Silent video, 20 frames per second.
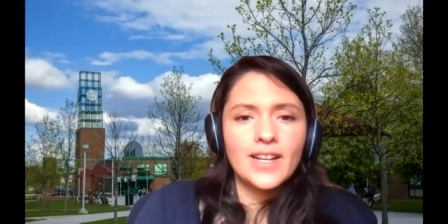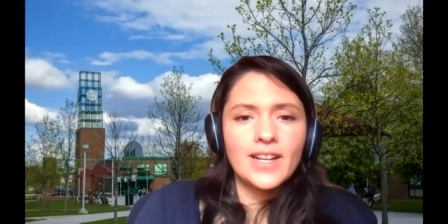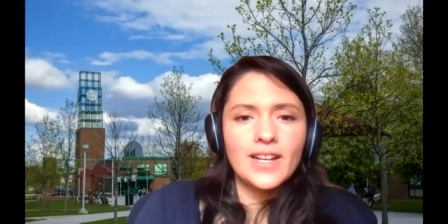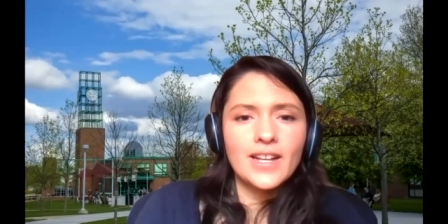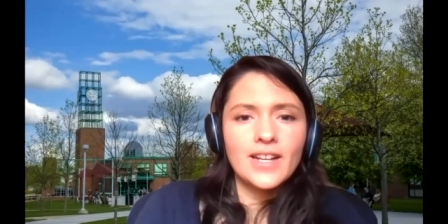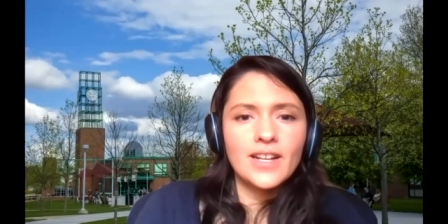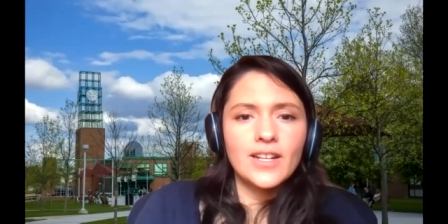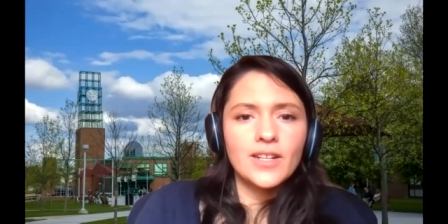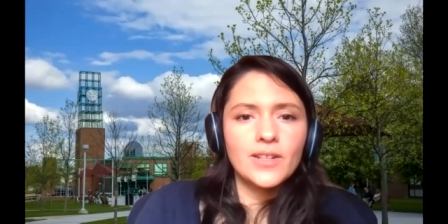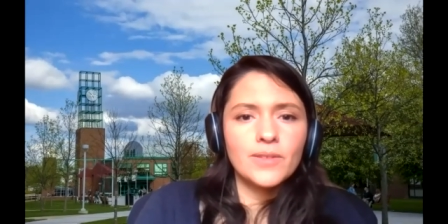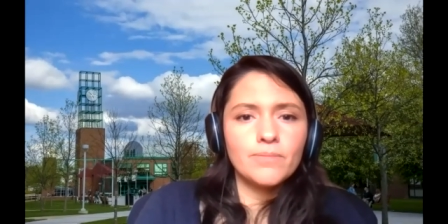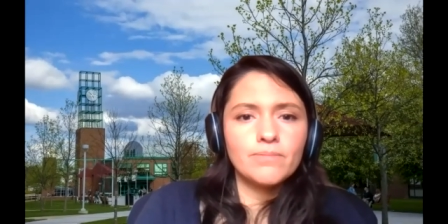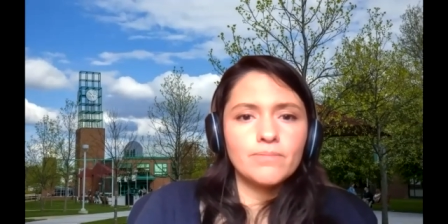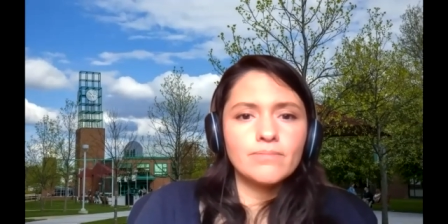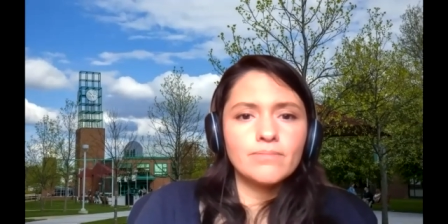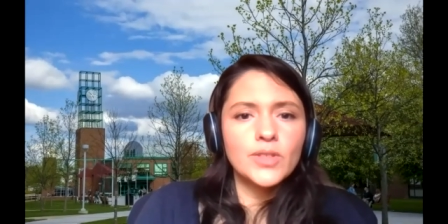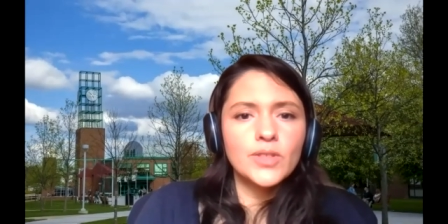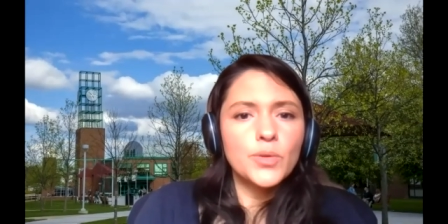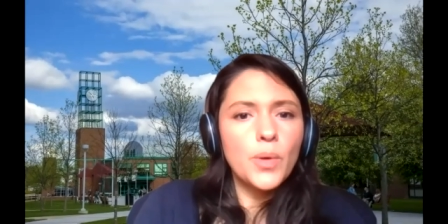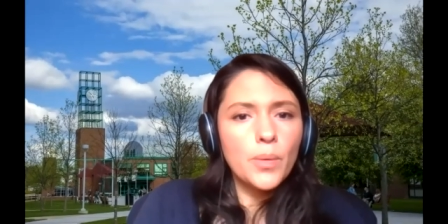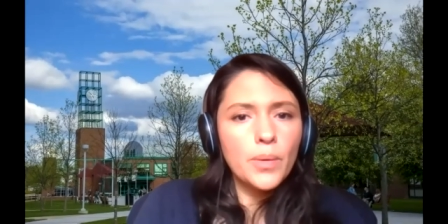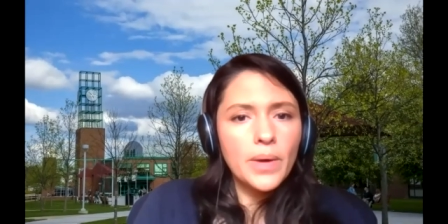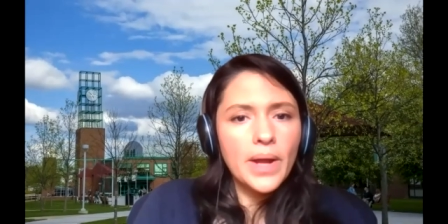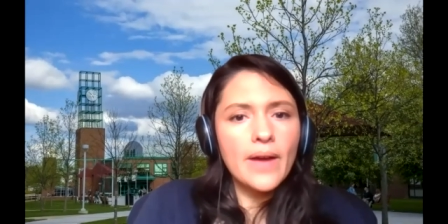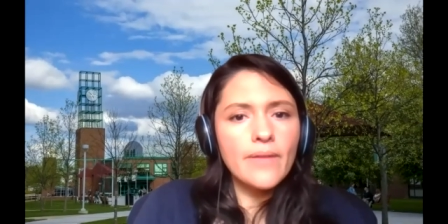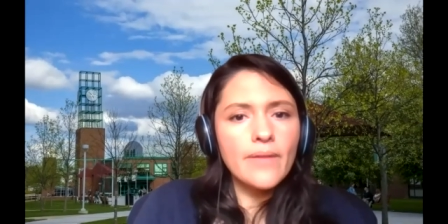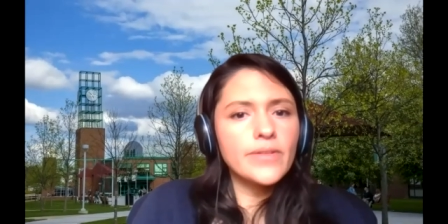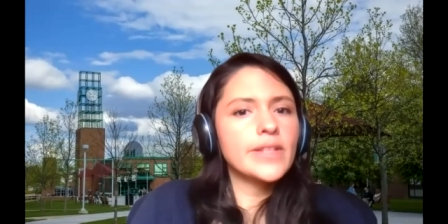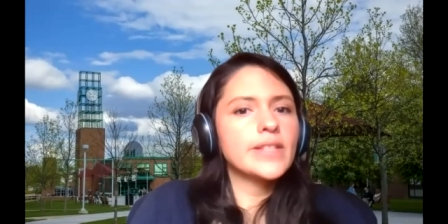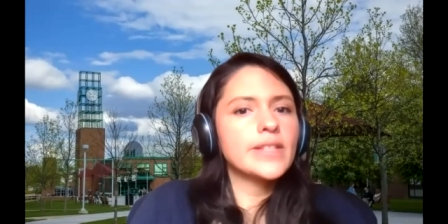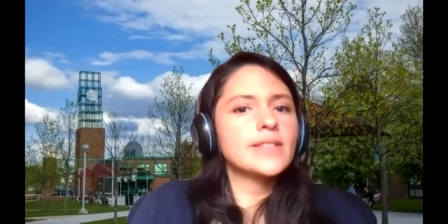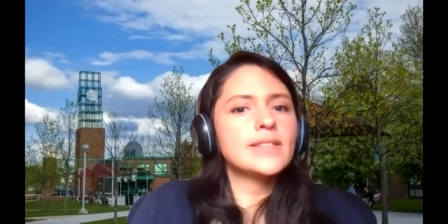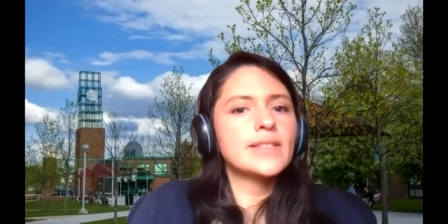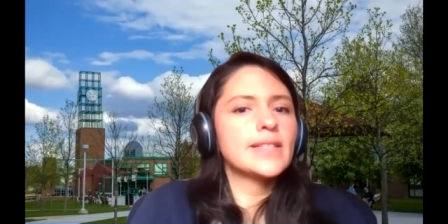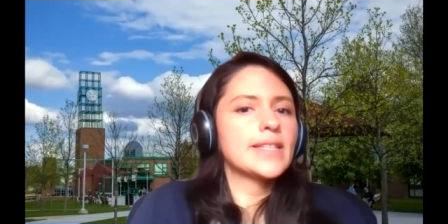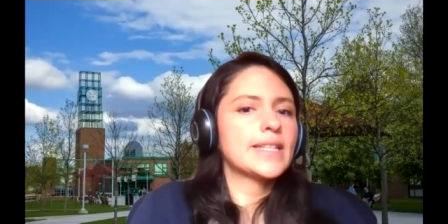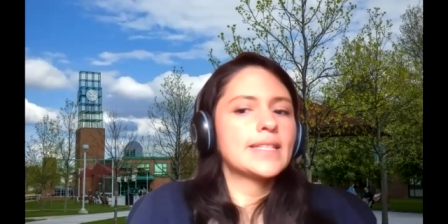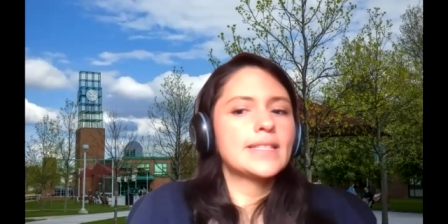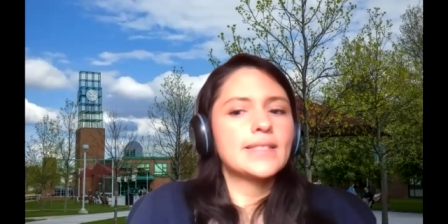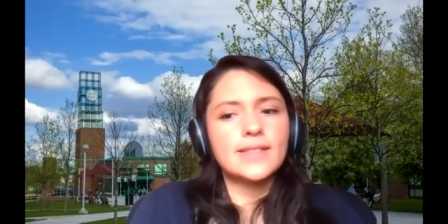um, you won't have these
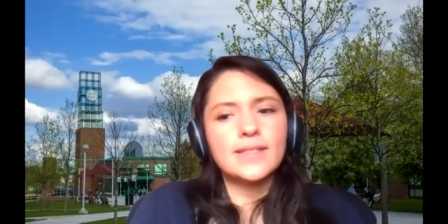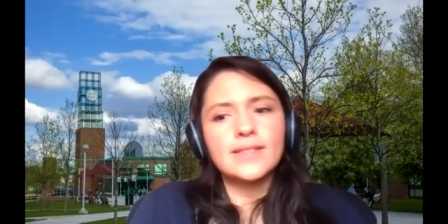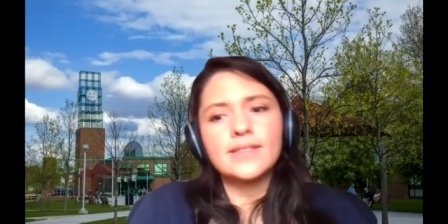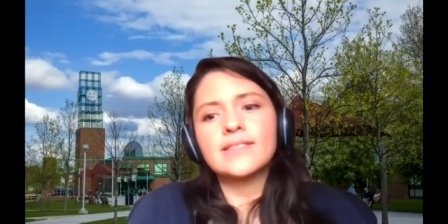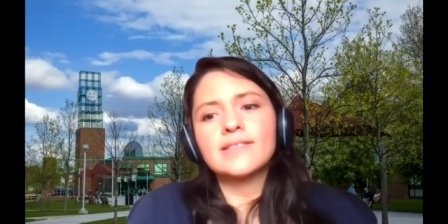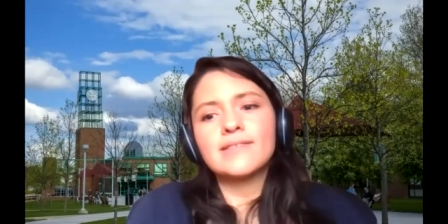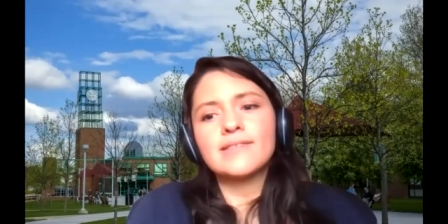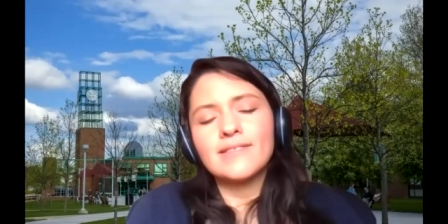links